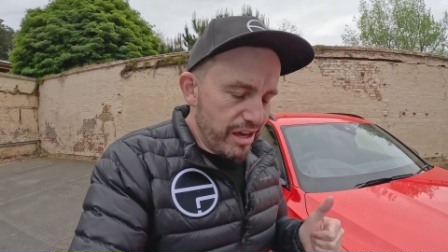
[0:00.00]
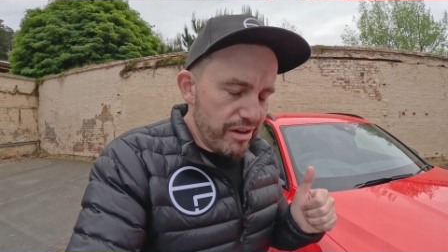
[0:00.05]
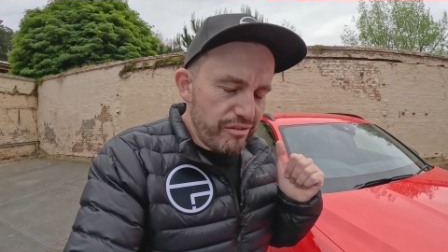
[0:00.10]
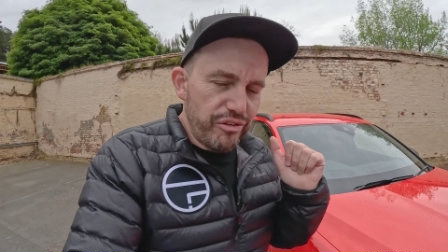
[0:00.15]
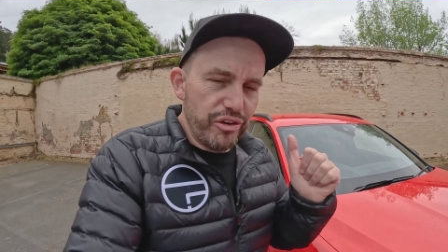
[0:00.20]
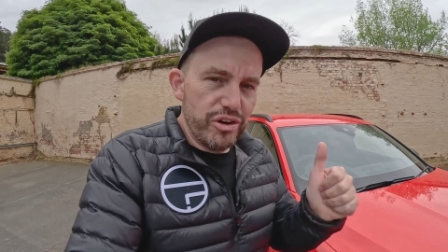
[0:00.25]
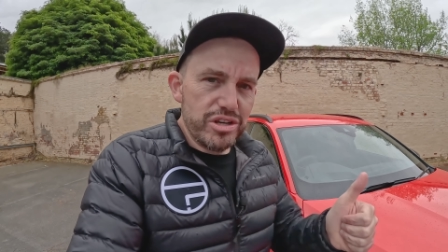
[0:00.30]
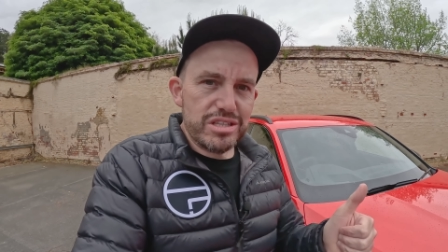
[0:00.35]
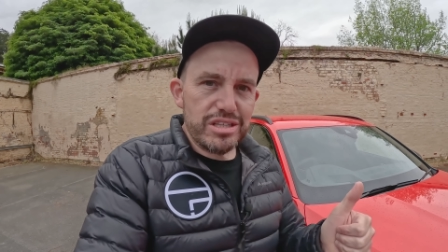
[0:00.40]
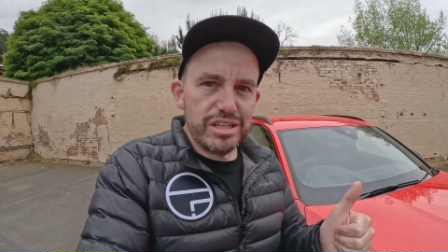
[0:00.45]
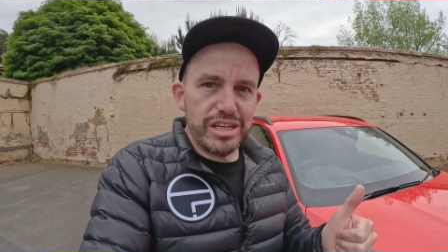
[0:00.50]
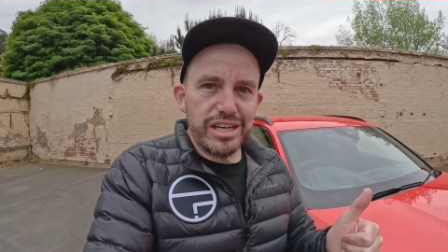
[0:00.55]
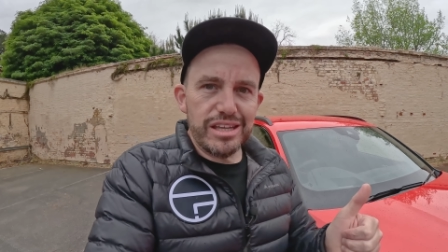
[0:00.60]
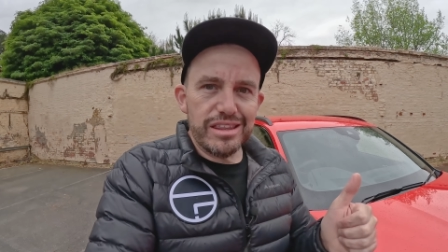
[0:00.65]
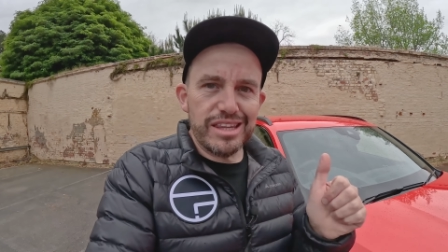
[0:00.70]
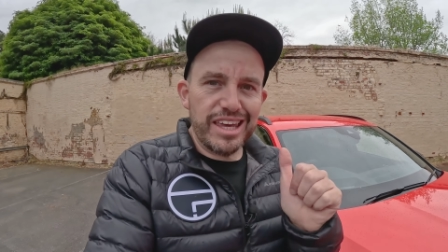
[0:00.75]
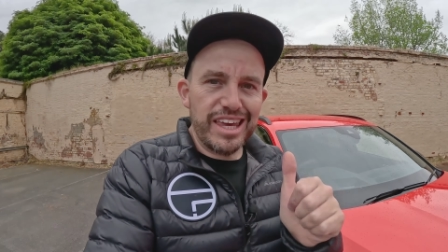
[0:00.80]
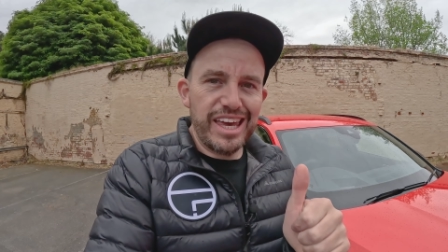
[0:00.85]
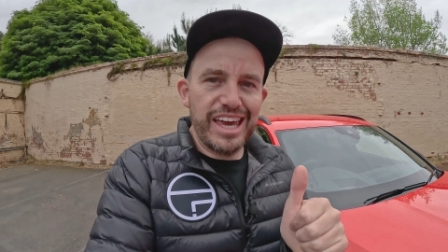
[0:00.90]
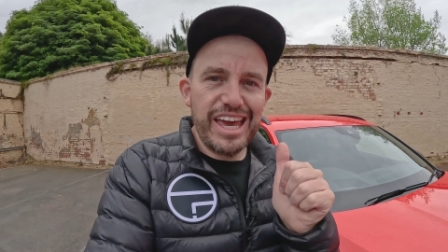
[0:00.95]
firstly,
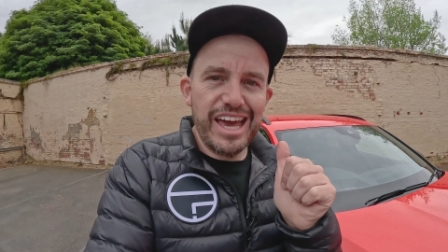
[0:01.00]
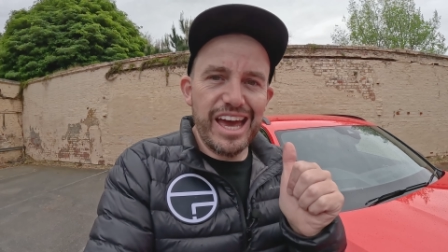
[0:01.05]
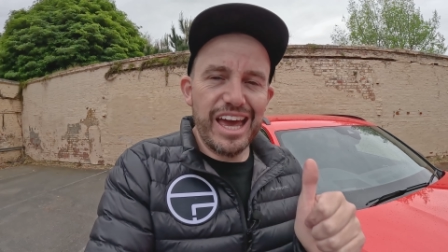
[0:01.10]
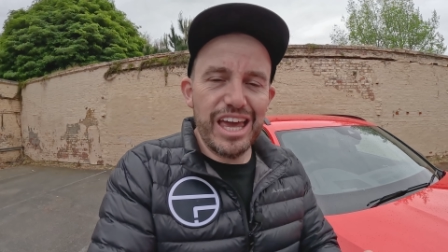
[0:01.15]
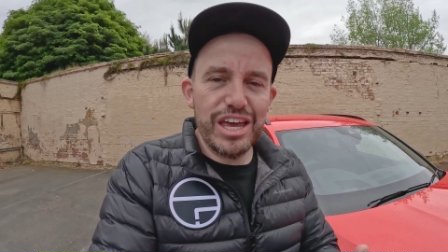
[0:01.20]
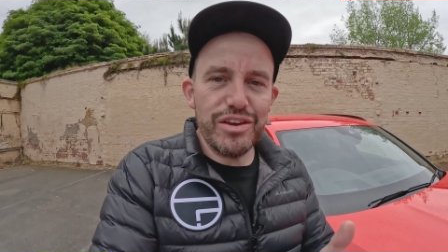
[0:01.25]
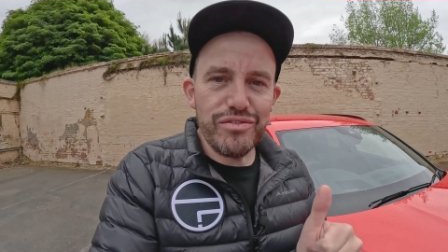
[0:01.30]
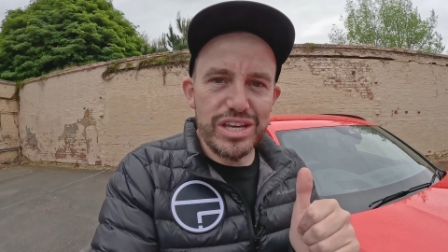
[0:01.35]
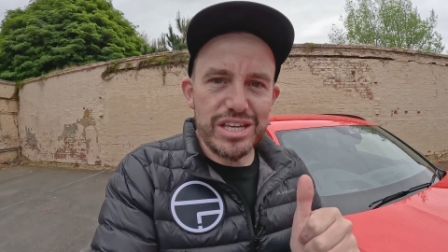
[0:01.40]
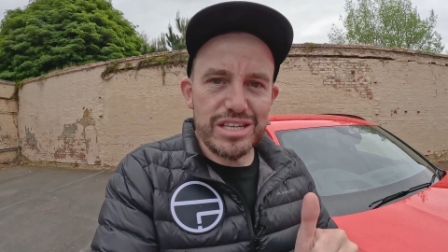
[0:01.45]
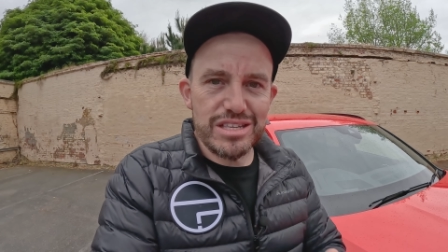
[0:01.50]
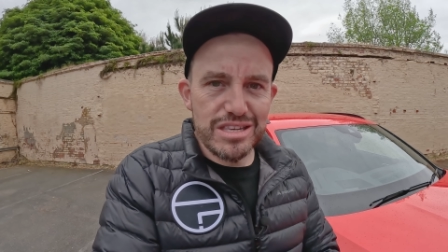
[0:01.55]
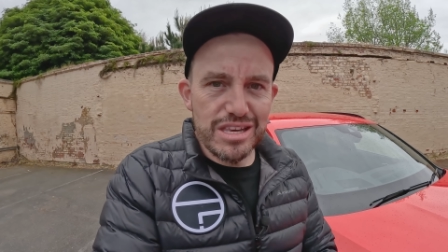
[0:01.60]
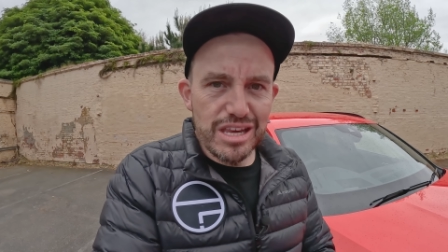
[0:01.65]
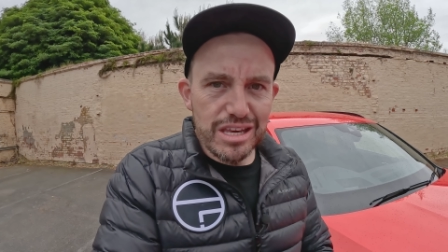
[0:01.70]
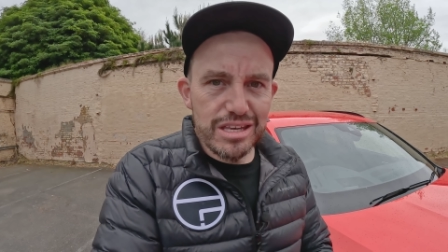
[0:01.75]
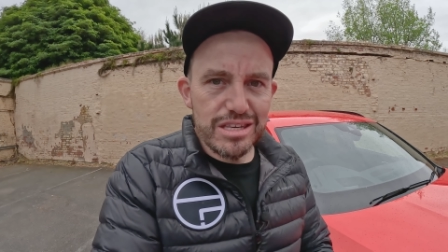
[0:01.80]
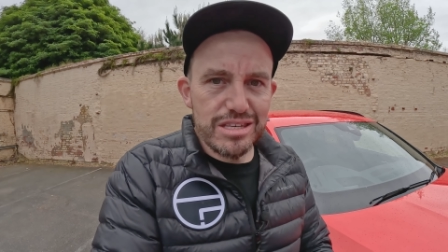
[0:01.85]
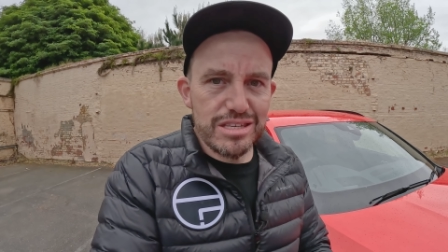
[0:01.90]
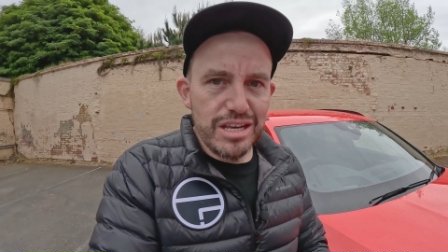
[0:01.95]
the Kia
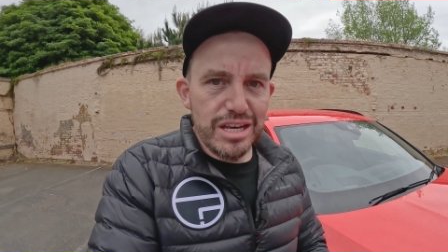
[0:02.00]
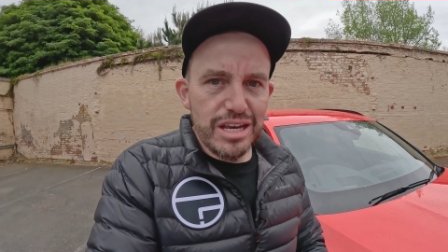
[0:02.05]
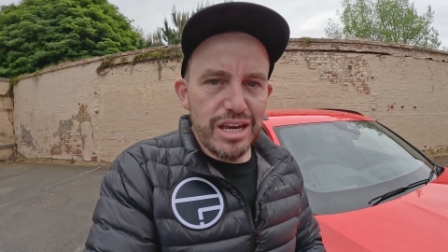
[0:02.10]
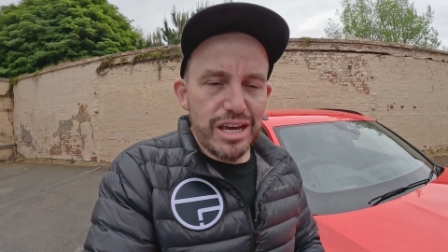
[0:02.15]
EV6.